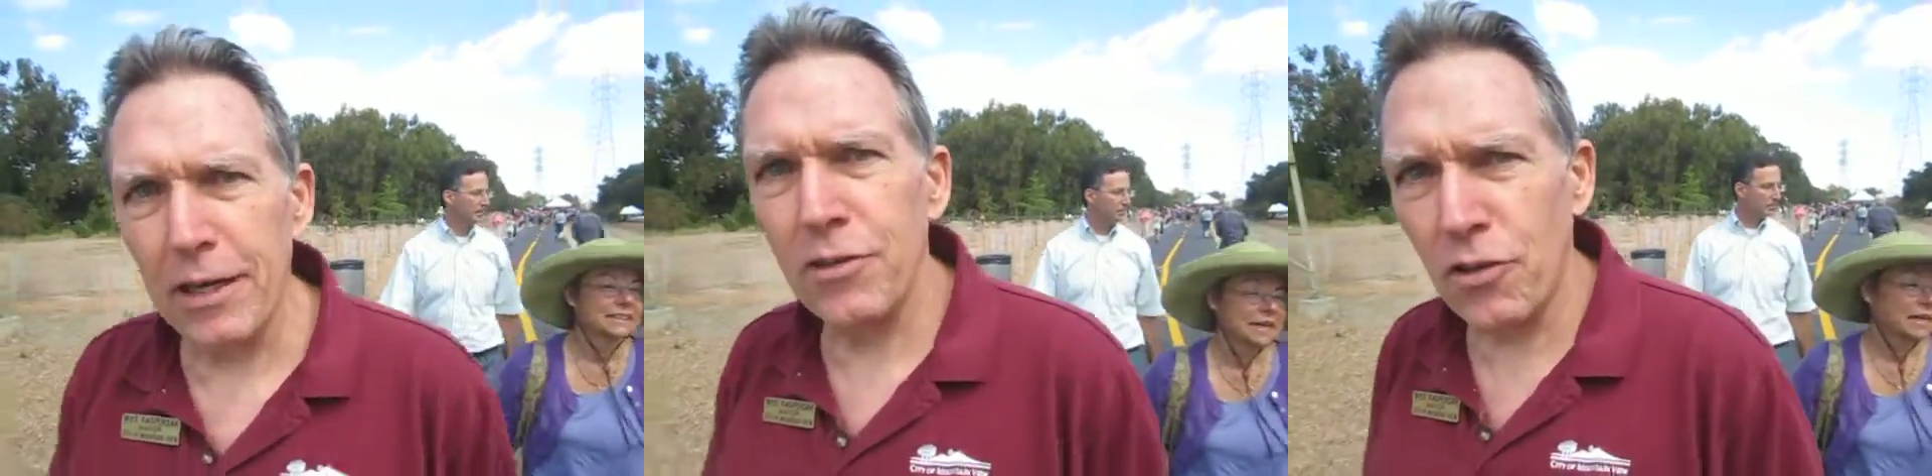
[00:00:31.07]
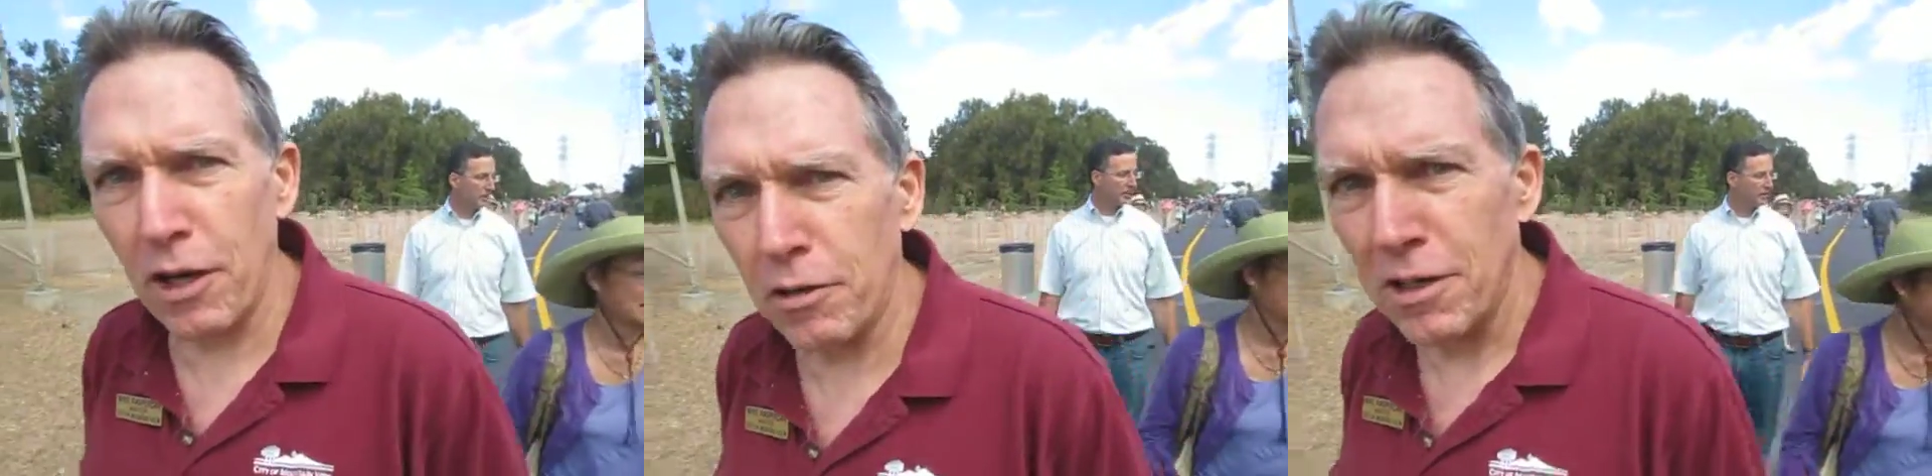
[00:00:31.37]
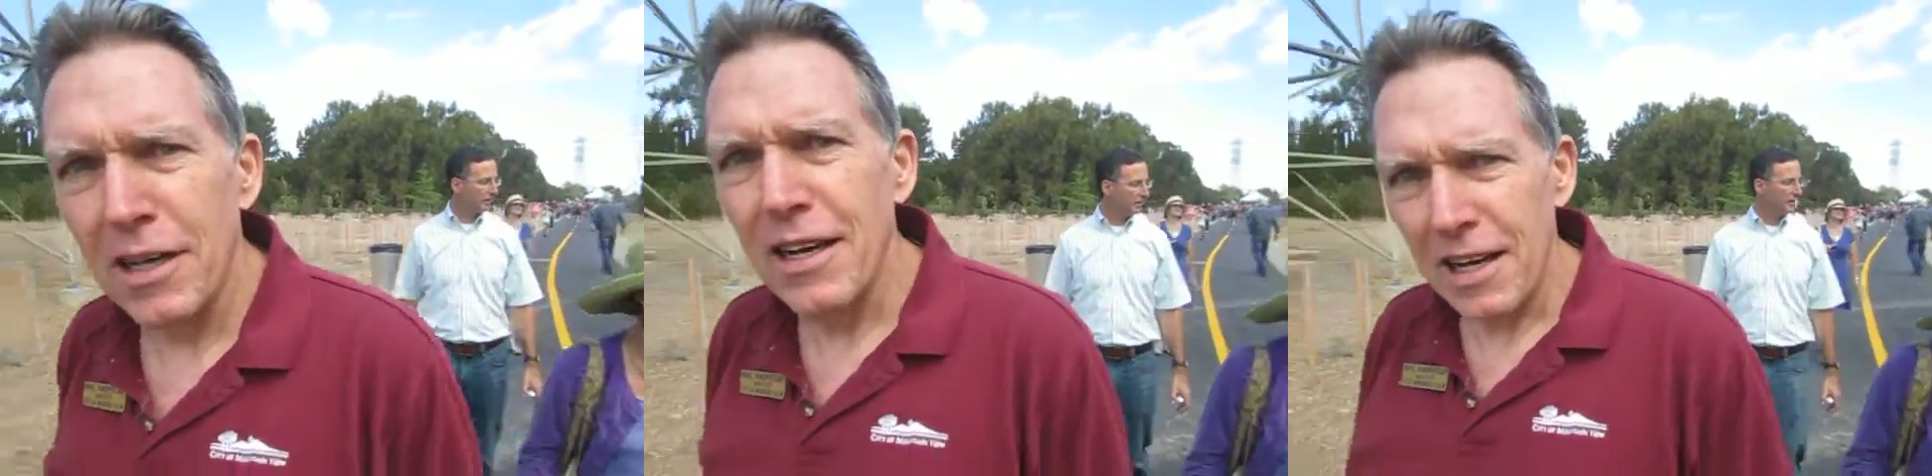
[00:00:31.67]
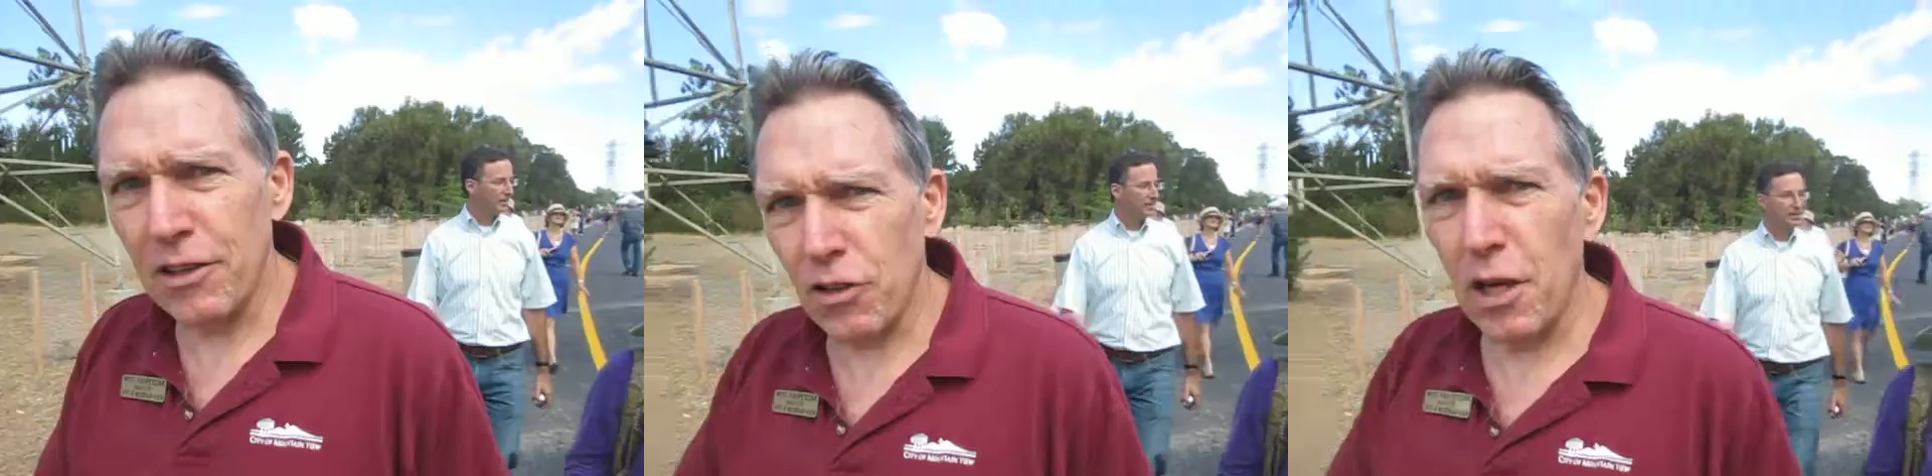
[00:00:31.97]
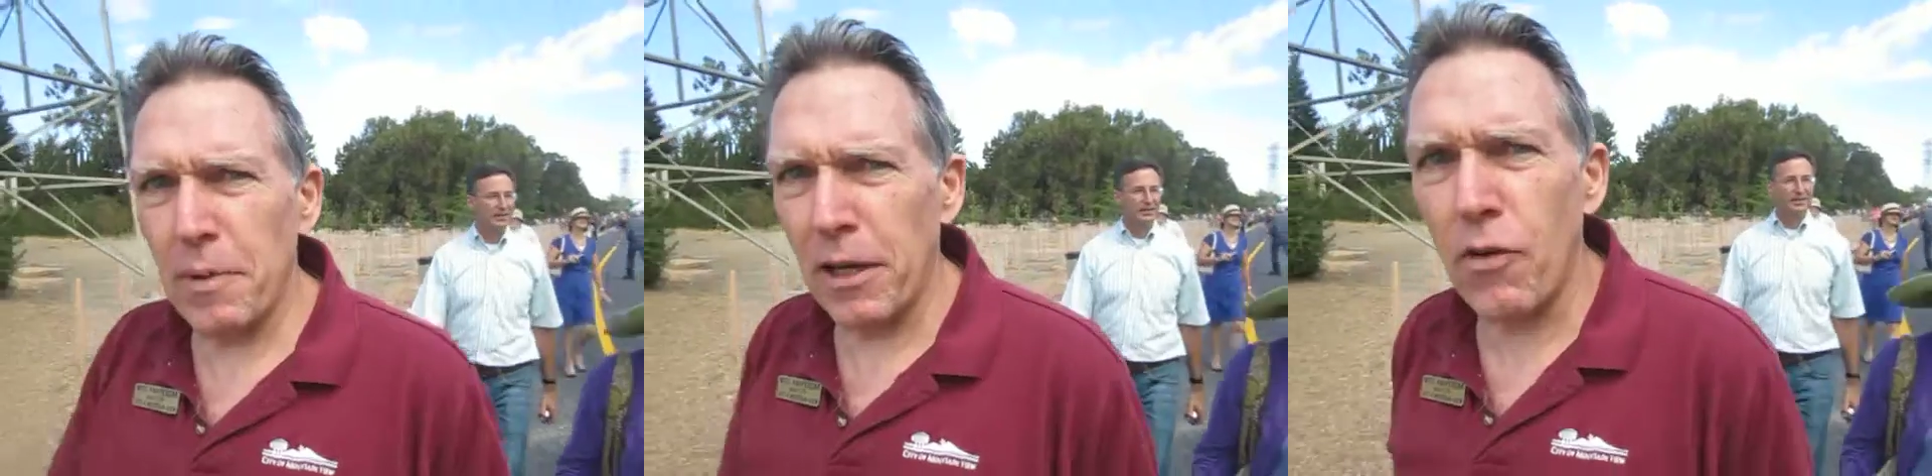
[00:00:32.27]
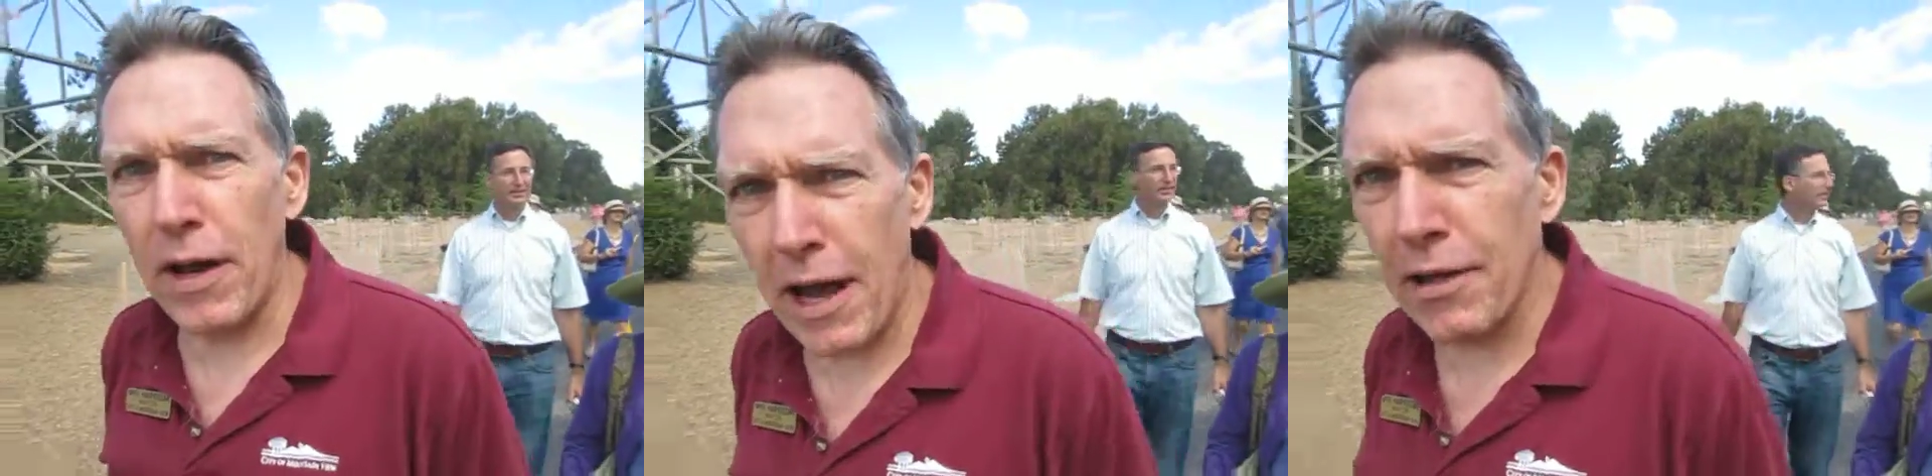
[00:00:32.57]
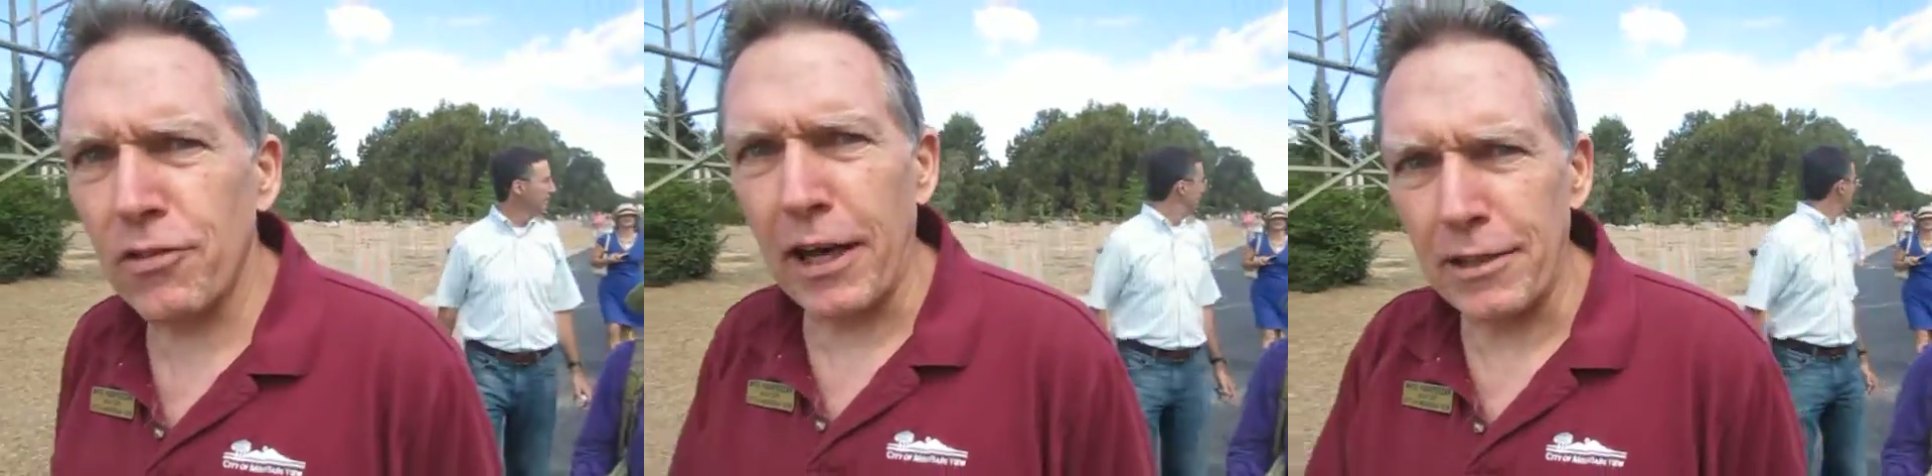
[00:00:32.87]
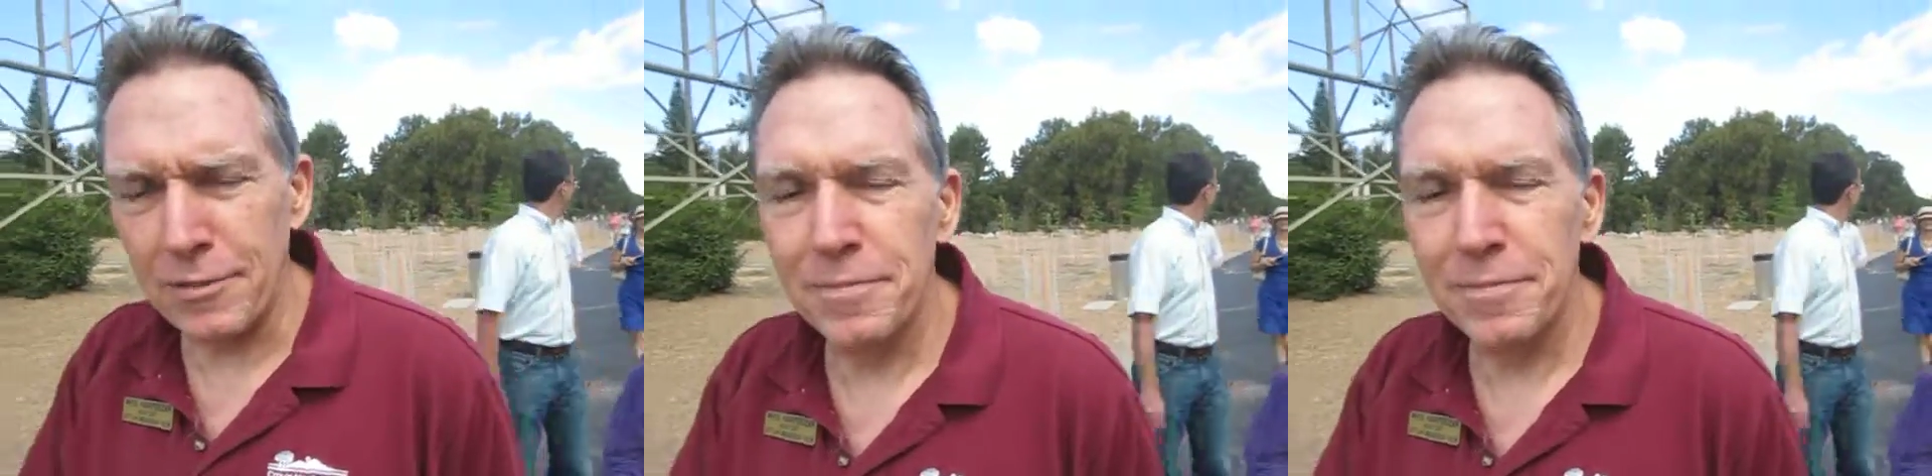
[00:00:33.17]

So it's going to be a great asset.